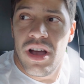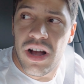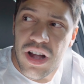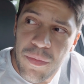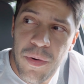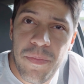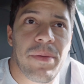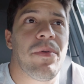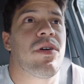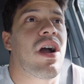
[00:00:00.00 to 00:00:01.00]
A couple
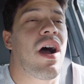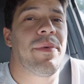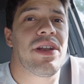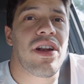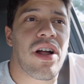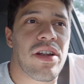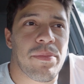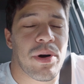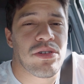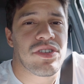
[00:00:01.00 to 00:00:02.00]
people commented on a
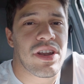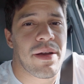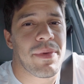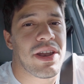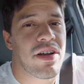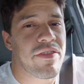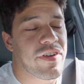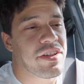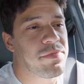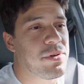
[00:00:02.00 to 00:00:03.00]
post that I made on
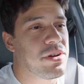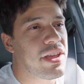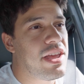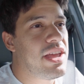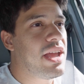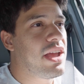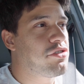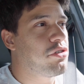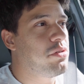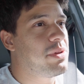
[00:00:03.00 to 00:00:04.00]
Facebook and
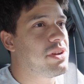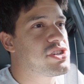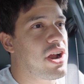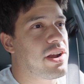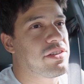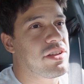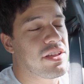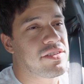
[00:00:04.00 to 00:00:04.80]
told me to try to,